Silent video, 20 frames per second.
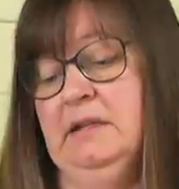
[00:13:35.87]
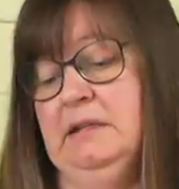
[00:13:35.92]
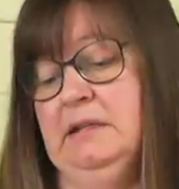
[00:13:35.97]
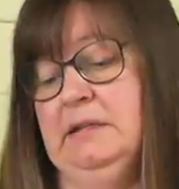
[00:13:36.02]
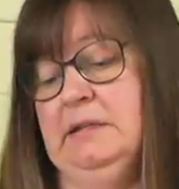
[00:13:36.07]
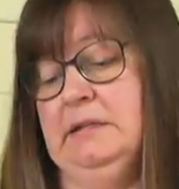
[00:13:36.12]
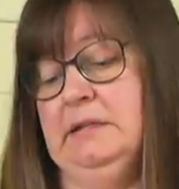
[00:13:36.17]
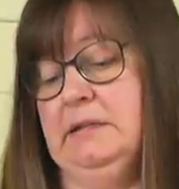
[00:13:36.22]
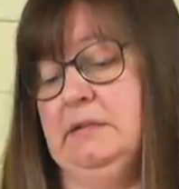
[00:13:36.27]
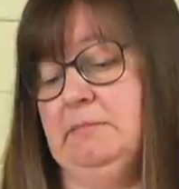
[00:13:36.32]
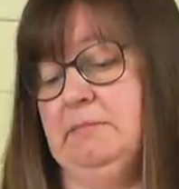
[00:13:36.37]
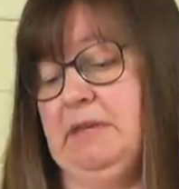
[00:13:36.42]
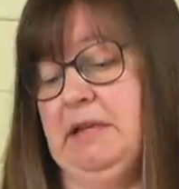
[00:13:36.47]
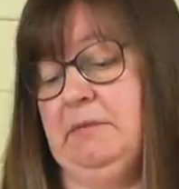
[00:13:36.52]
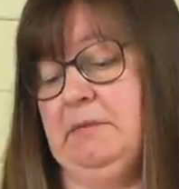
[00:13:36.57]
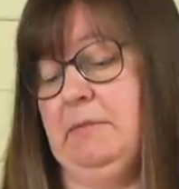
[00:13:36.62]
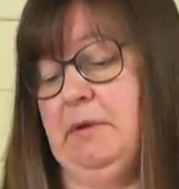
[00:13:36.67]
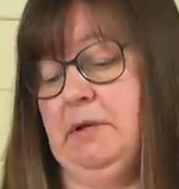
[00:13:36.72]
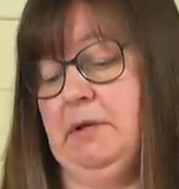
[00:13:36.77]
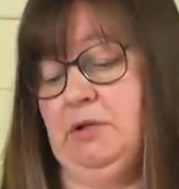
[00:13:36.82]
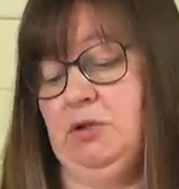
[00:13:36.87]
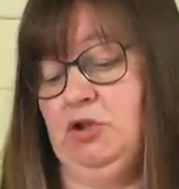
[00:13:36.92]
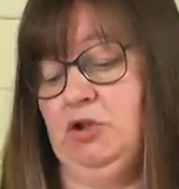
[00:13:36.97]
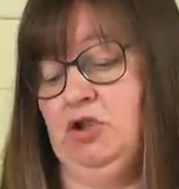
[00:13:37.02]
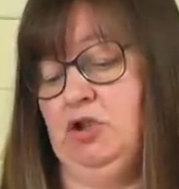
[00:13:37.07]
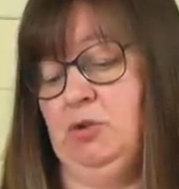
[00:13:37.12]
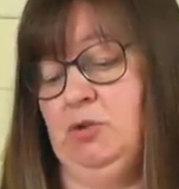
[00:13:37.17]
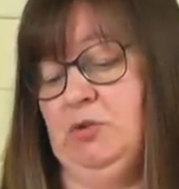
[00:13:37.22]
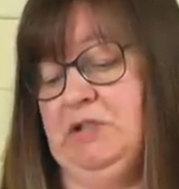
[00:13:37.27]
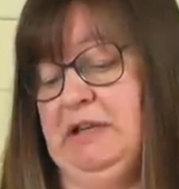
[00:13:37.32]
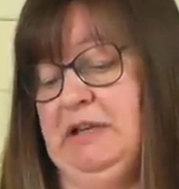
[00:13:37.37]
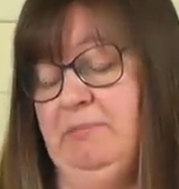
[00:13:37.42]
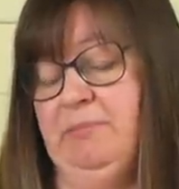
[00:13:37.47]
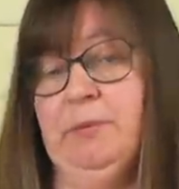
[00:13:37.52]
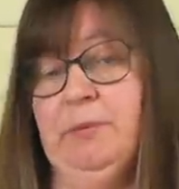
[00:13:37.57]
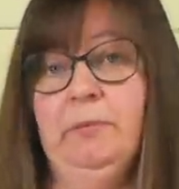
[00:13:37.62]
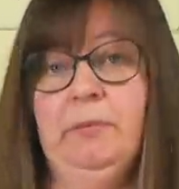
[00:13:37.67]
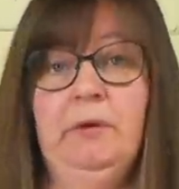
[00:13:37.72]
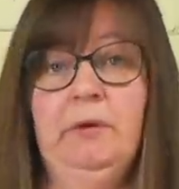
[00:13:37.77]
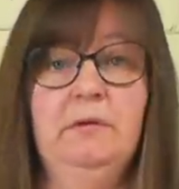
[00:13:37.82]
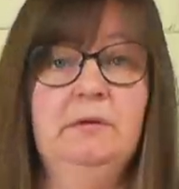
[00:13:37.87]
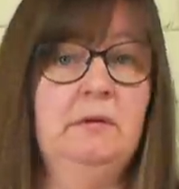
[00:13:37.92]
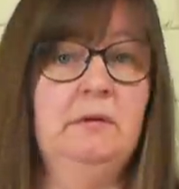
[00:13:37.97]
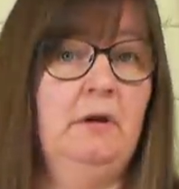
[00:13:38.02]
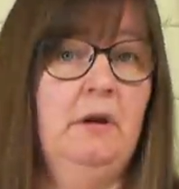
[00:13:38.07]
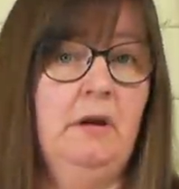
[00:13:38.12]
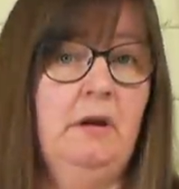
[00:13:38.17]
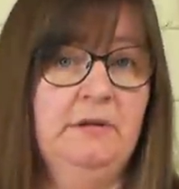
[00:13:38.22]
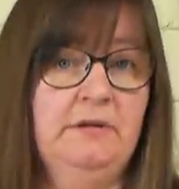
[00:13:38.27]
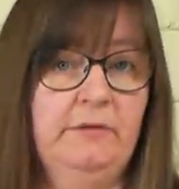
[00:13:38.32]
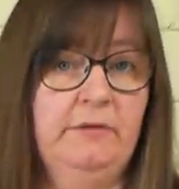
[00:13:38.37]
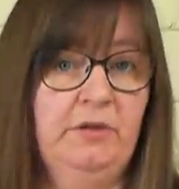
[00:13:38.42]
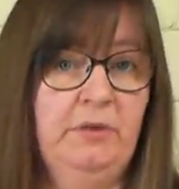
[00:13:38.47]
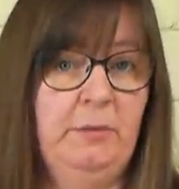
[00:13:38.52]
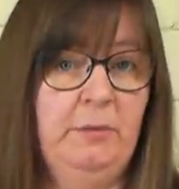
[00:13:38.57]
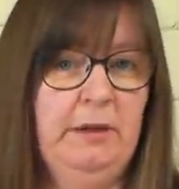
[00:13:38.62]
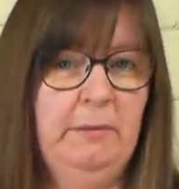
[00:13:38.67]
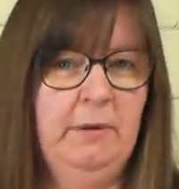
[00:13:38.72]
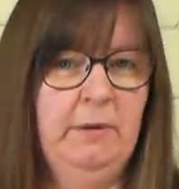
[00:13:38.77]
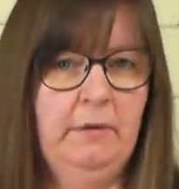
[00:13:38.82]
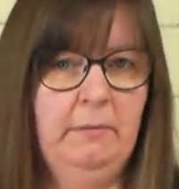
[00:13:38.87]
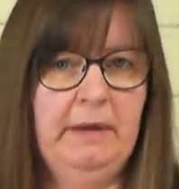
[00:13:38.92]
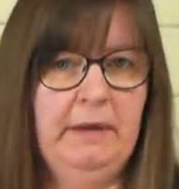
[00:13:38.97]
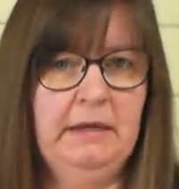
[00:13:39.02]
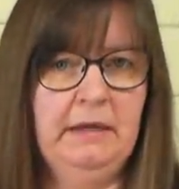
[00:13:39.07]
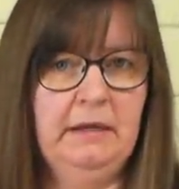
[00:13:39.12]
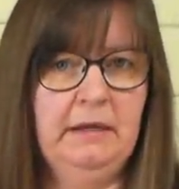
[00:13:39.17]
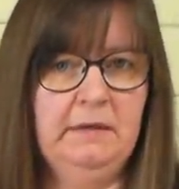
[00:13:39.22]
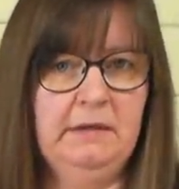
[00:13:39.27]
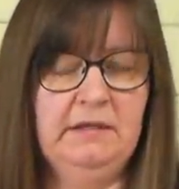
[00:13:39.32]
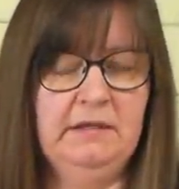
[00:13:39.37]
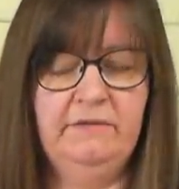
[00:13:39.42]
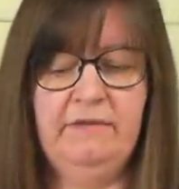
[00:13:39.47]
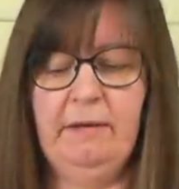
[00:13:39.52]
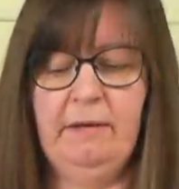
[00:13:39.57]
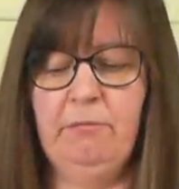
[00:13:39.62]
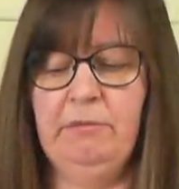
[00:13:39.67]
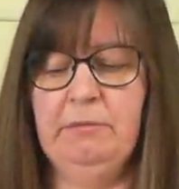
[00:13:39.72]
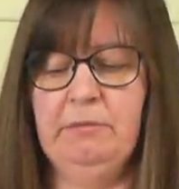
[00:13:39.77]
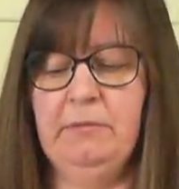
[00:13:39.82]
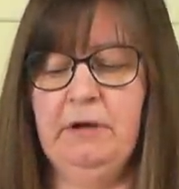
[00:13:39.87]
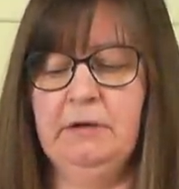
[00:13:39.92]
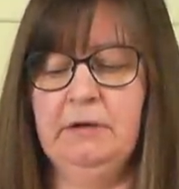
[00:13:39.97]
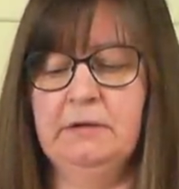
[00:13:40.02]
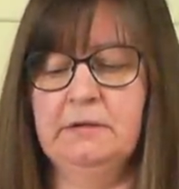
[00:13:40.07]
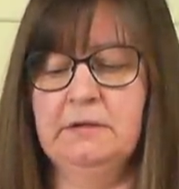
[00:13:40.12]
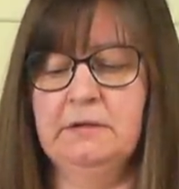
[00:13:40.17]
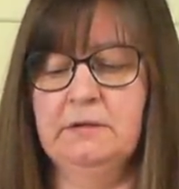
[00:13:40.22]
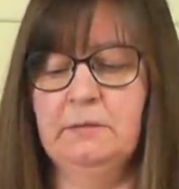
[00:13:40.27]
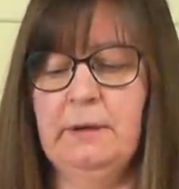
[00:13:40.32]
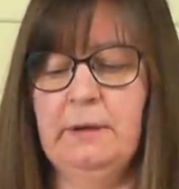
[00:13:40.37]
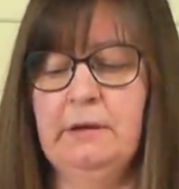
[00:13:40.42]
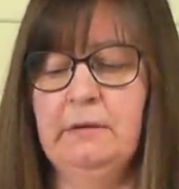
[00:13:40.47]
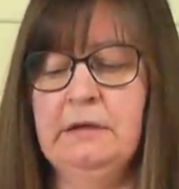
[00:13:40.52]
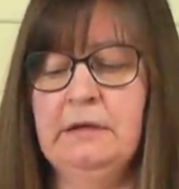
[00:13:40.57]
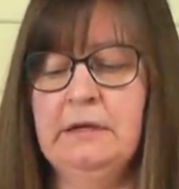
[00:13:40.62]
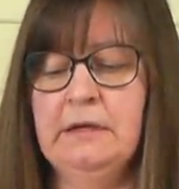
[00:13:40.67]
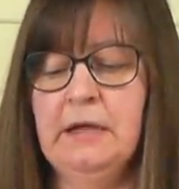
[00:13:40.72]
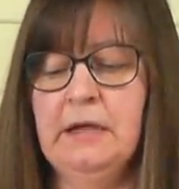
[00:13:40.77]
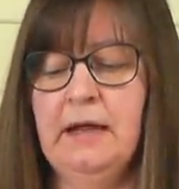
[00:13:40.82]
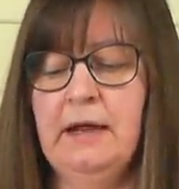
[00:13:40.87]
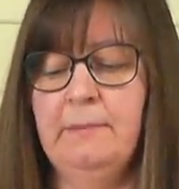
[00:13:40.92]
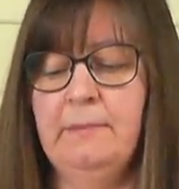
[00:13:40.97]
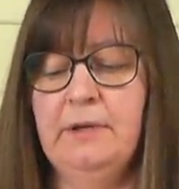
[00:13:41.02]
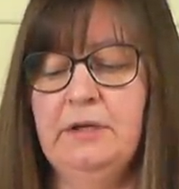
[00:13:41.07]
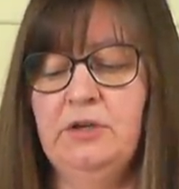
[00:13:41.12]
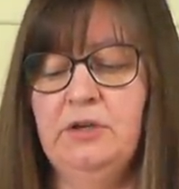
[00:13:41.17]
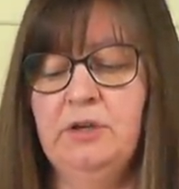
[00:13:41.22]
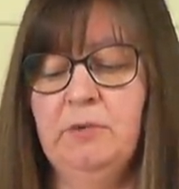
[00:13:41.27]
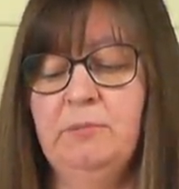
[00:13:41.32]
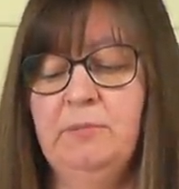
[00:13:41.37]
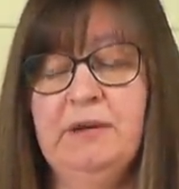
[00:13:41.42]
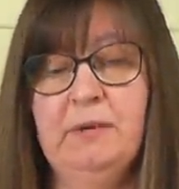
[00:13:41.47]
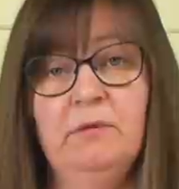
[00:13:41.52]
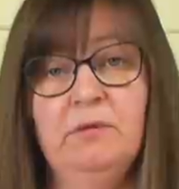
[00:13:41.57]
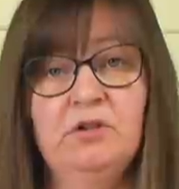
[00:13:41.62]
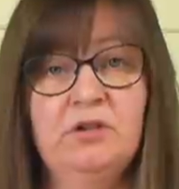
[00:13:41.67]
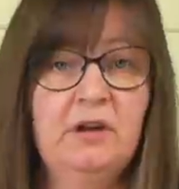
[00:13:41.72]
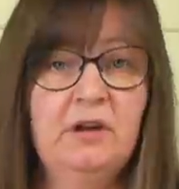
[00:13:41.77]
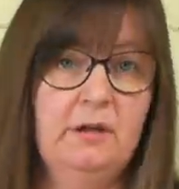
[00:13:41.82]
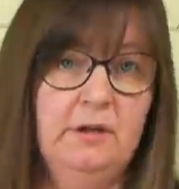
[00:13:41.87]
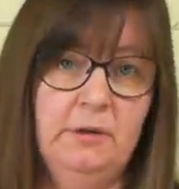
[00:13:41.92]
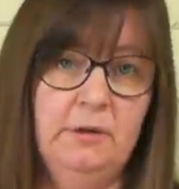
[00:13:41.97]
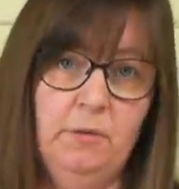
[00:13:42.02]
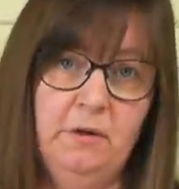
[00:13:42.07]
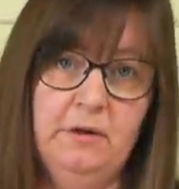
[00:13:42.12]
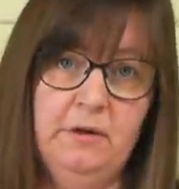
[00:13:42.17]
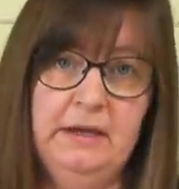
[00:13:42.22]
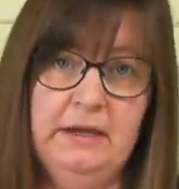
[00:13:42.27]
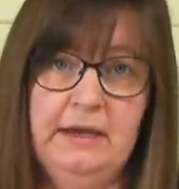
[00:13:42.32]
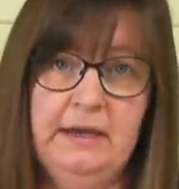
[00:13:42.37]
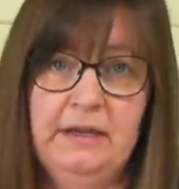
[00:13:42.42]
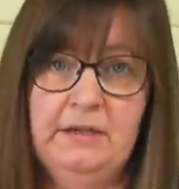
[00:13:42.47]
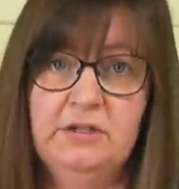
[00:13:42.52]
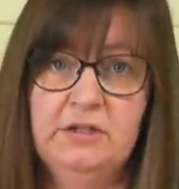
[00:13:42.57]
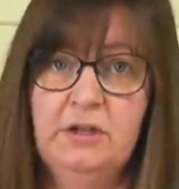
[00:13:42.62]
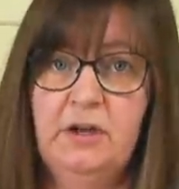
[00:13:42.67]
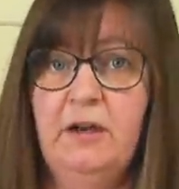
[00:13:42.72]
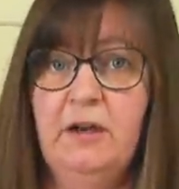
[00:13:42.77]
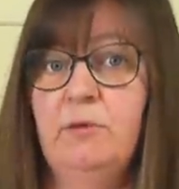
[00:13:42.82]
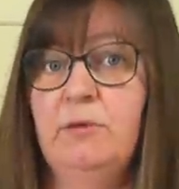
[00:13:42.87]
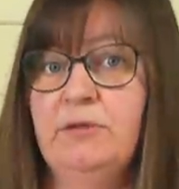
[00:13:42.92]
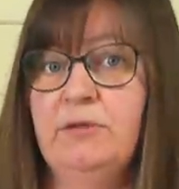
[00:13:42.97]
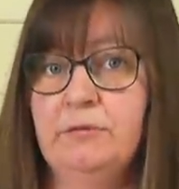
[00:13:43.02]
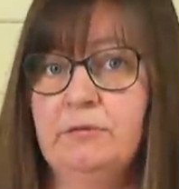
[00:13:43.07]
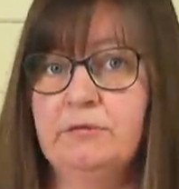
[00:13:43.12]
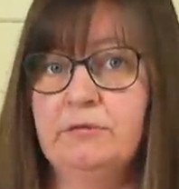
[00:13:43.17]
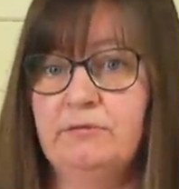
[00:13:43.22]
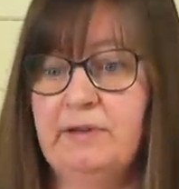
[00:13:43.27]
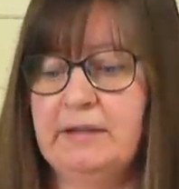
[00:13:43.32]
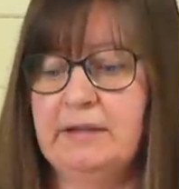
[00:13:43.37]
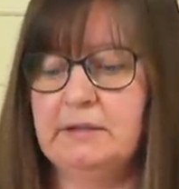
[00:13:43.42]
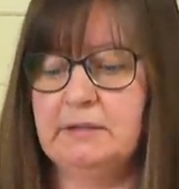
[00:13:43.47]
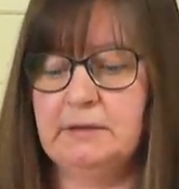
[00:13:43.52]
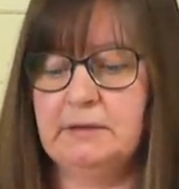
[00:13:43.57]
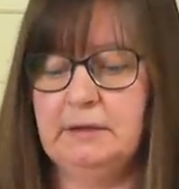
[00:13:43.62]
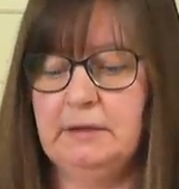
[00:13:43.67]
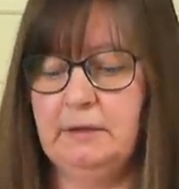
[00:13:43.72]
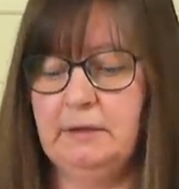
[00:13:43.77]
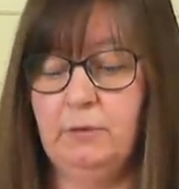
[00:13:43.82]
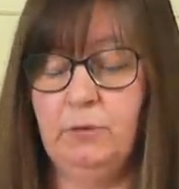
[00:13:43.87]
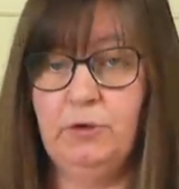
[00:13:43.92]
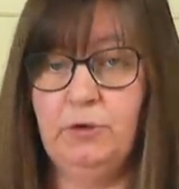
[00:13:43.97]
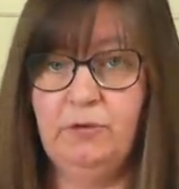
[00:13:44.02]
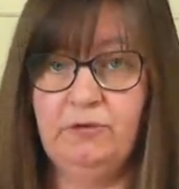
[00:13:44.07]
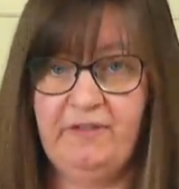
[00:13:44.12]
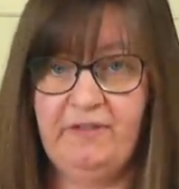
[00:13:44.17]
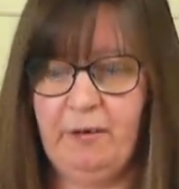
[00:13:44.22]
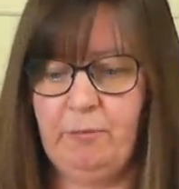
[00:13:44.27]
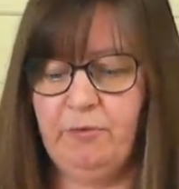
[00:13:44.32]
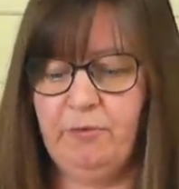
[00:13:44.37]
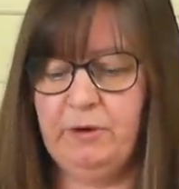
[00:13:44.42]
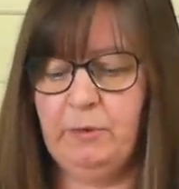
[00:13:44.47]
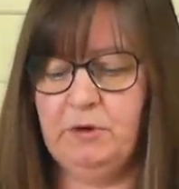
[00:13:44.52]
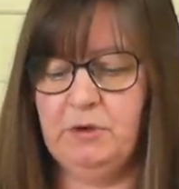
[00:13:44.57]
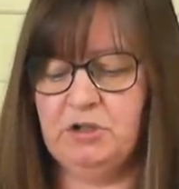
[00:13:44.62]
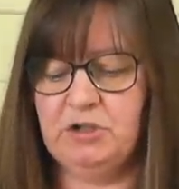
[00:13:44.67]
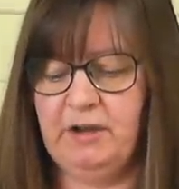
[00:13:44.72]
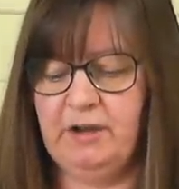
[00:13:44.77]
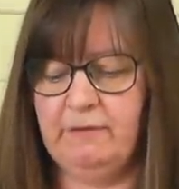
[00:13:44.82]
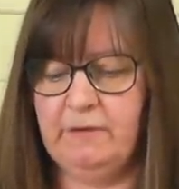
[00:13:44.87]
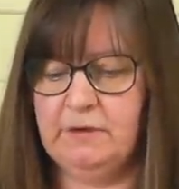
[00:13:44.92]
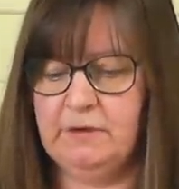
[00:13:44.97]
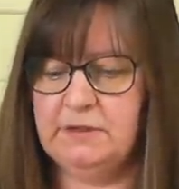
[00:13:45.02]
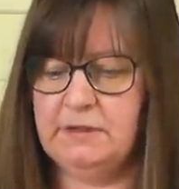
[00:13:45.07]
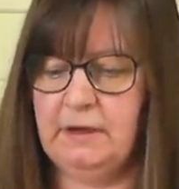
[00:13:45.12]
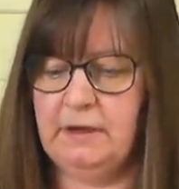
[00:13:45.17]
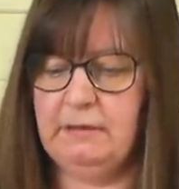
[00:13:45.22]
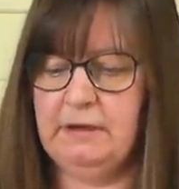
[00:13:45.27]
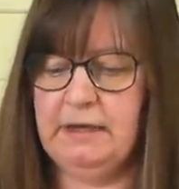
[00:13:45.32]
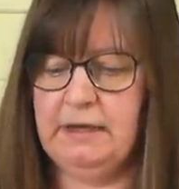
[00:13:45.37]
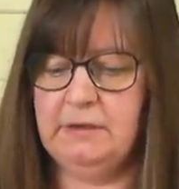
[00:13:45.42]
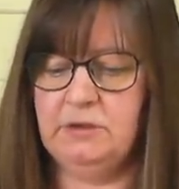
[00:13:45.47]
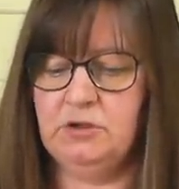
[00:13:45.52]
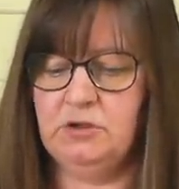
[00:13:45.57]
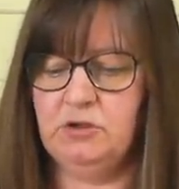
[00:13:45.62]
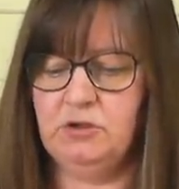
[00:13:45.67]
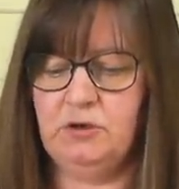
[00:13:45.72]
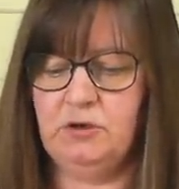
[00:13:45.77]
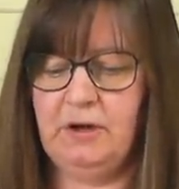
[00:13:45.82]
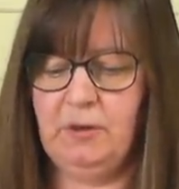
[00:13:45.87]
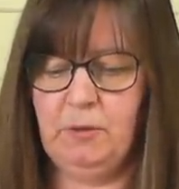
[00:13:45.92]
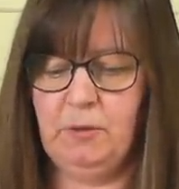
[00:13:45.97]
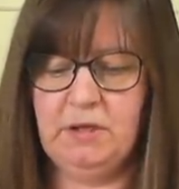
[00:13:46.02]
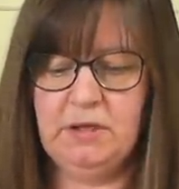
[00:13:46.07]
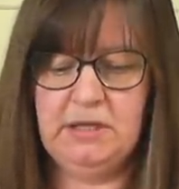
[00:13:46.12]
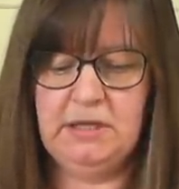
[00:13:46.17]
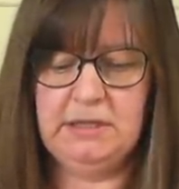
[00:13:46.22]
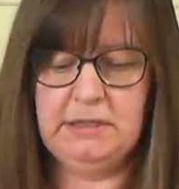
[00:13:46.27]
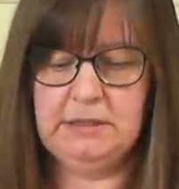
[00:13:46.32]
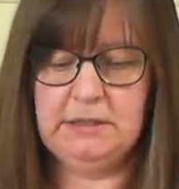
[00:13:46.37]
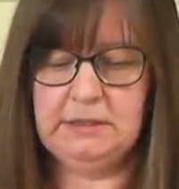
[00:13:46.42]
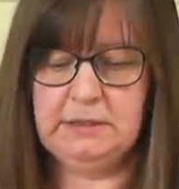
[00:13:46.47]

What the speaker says: This is made by Tulip, but loads of other people are making these fabric markers as well. And you can pick which colour you want, again, to go with your threads or your fabric, whichever. So let's try one of these.